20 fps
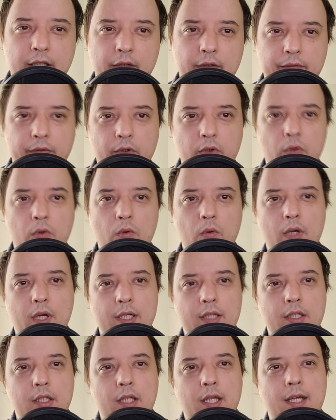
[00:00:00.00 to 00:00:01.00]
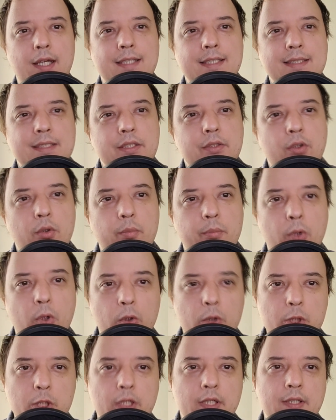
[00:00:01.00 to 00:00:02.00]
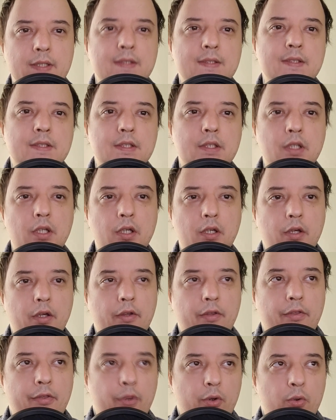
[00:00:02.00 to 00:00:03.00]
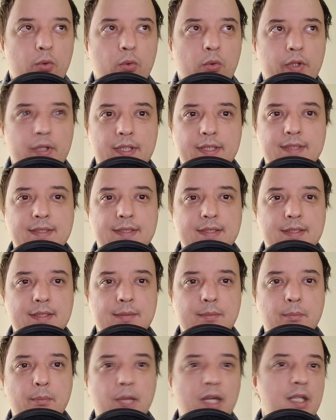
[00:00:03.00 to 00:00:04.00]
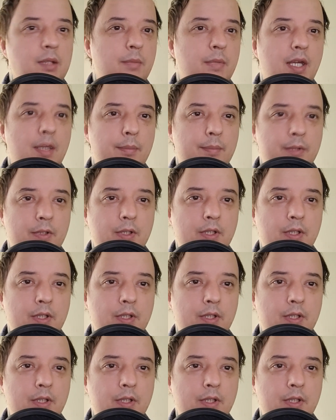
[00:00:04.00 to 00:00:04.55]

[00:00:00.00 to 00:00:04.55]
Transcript: if you analyze your projects through this mind map.